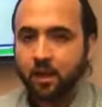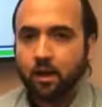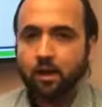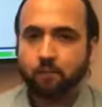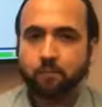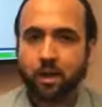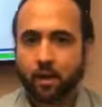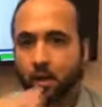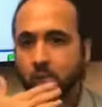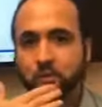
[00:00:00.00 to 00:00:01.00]
Um, I,
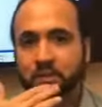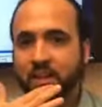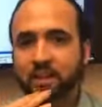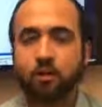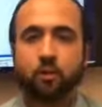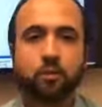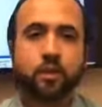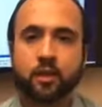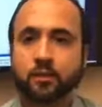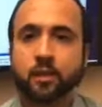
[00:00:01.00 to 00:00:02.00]
I, will say, don't
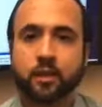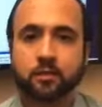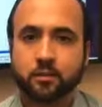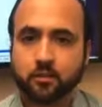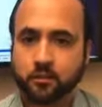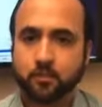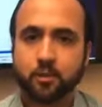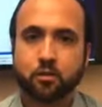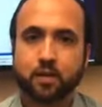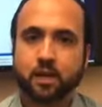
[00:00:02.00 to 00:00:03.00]
think that this is
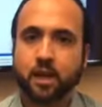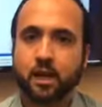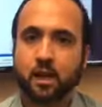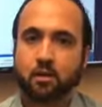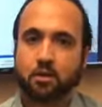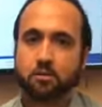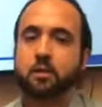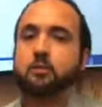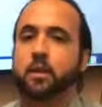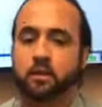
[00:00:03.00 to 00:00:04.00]
something you can knock out in
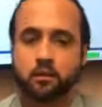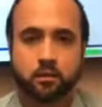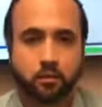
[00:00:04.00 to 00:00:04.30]
10 minutes.